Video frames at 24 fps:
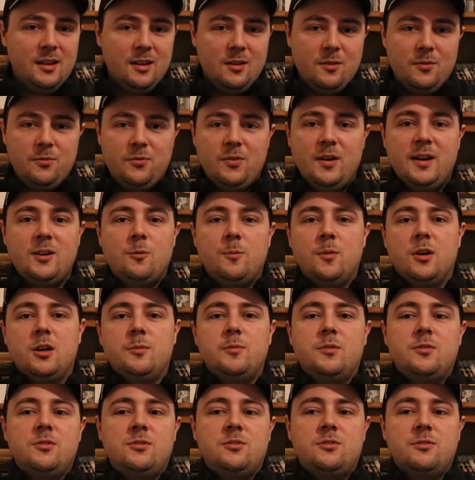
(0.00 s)
final
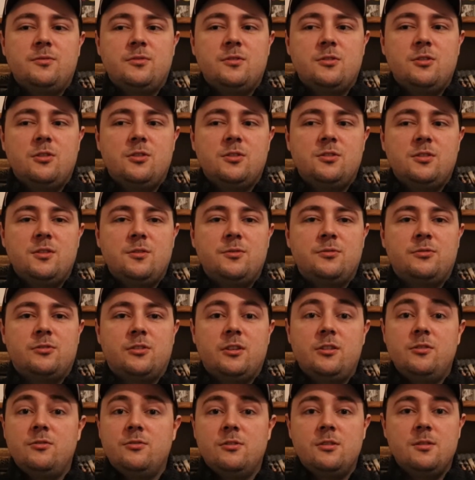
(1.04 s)
moments, of course, in the
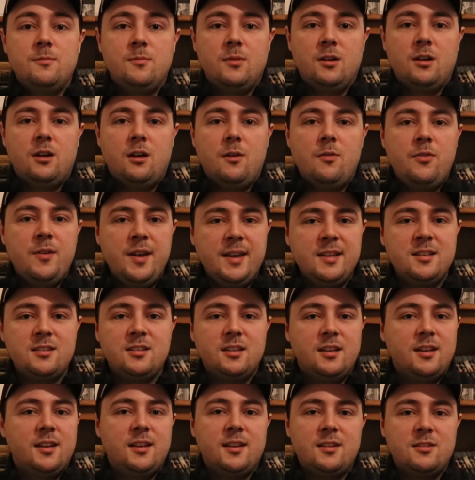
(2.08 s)
throne room. This
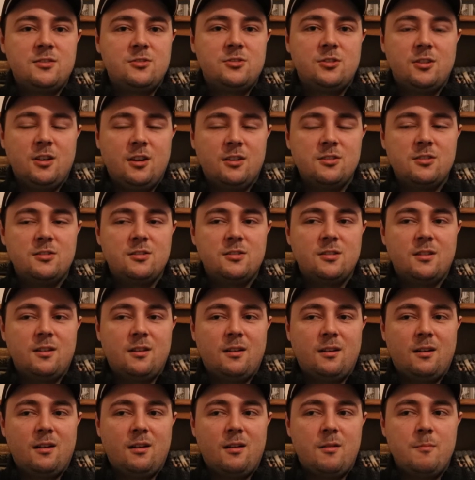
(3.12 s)
is just
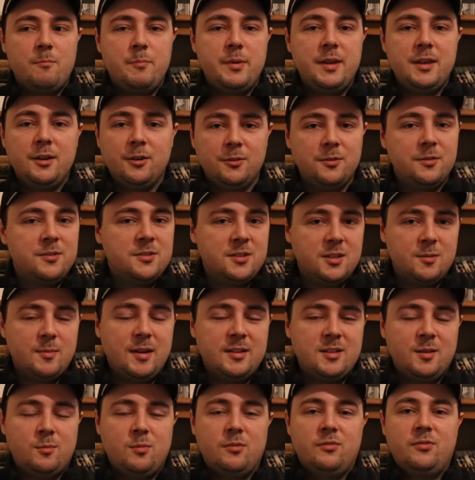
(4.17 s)
beyond
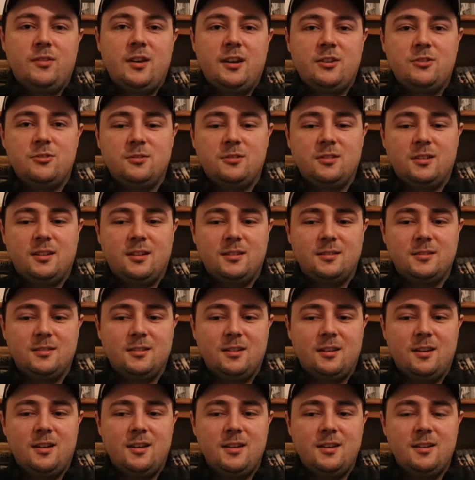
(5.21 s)
cinematic perfection, and,
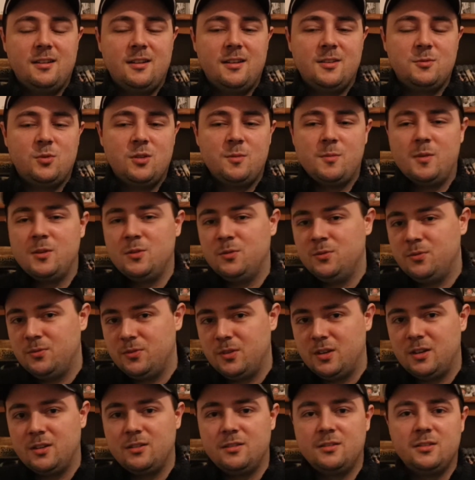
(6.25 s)
you know, it's one of the most
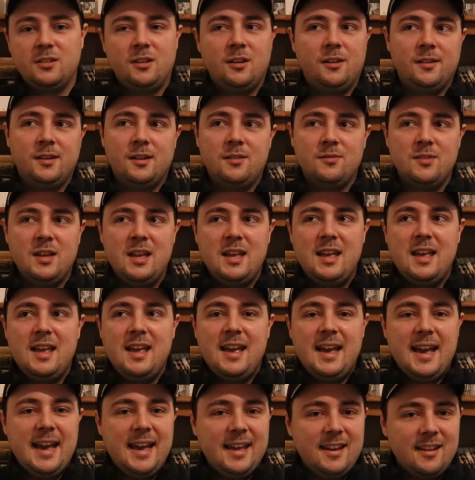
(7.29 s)
fun, you know, kind of
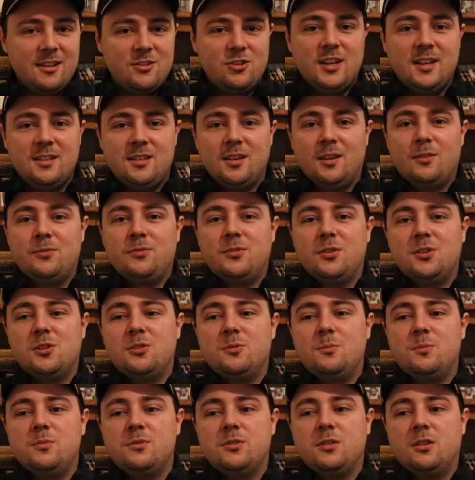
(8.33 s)
energetic
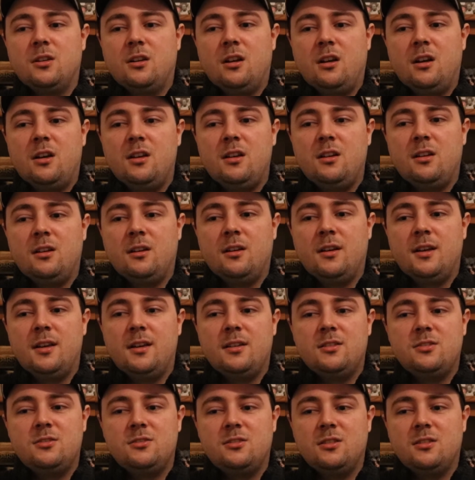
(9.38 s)
films. You know,
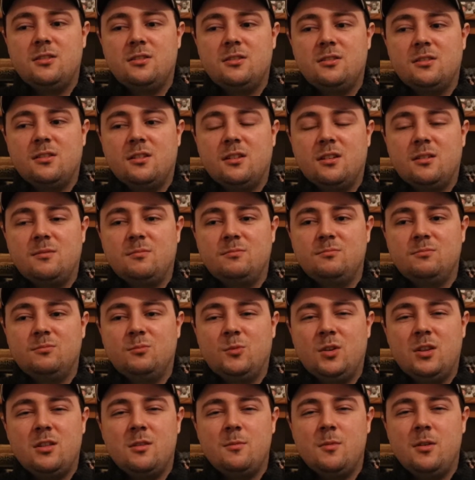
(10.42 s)
it's just
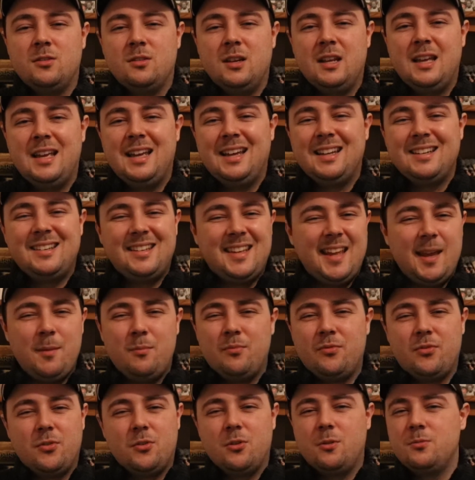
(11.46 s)
one of the most deep
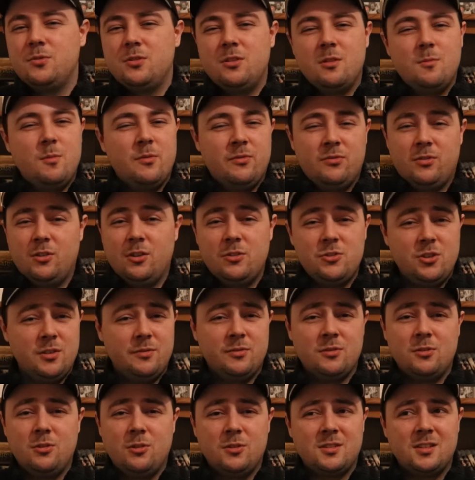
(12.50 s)
films. You know, the mythology, of
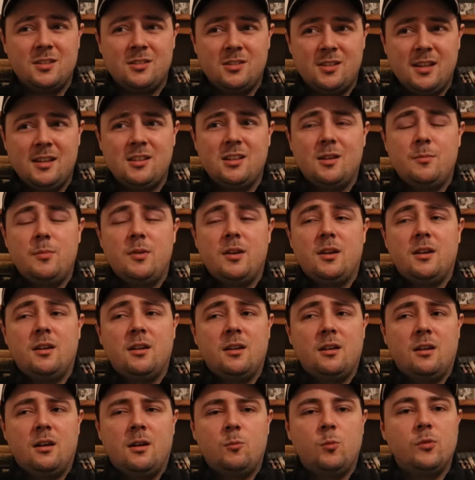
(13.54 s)
course, is set up here
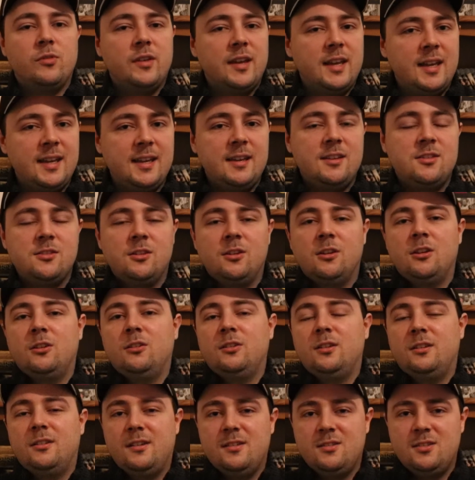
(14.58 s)
with ease, though.
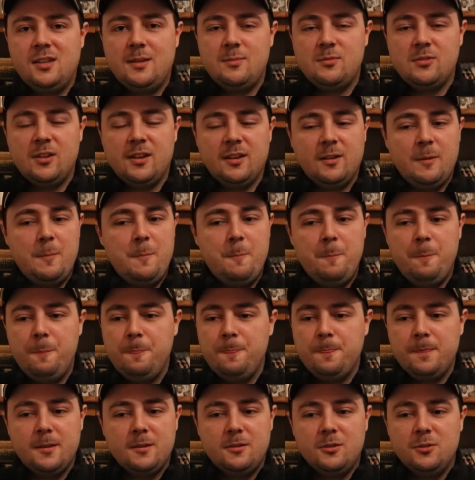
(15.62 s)
You know, it seems like
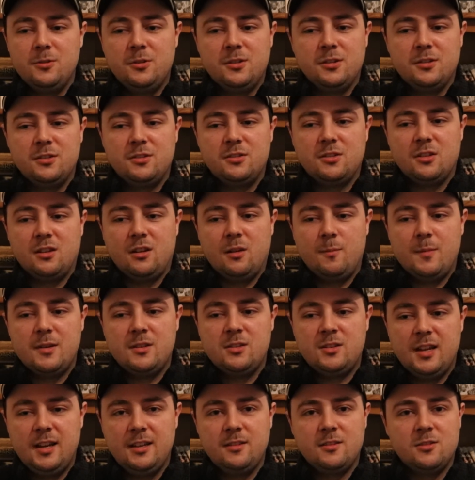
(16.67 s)
Lucas is
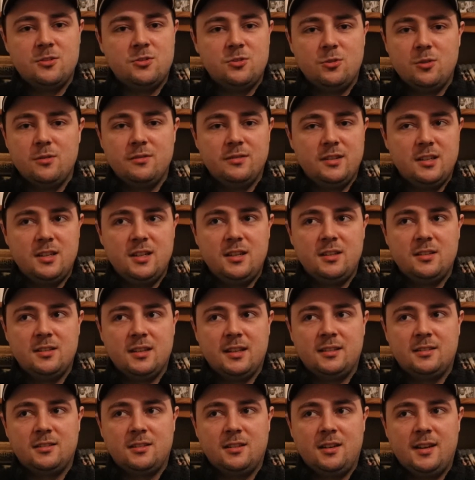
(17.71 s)
telling the story of ease,
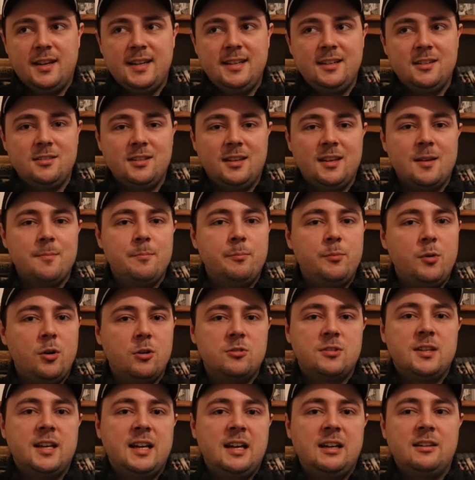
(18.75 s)
and he doesn't get bogged
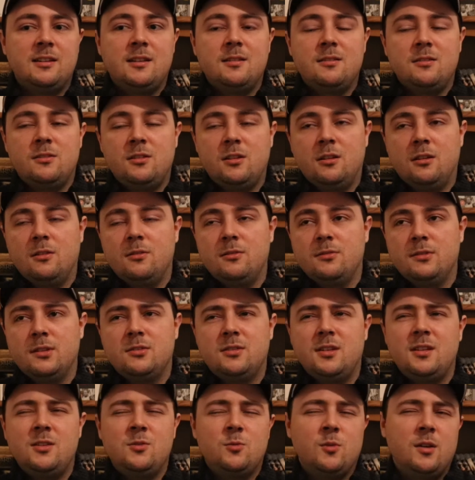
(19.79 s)
down in, you know, the
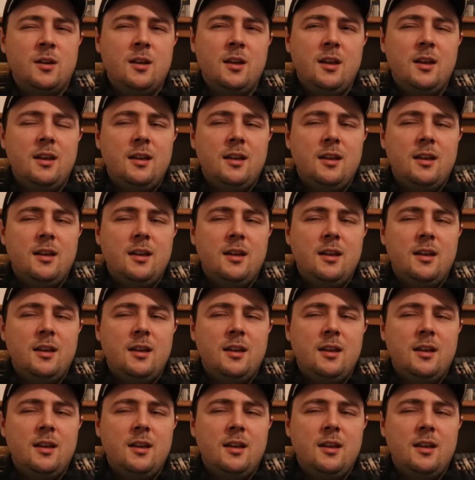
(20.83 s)
scenes where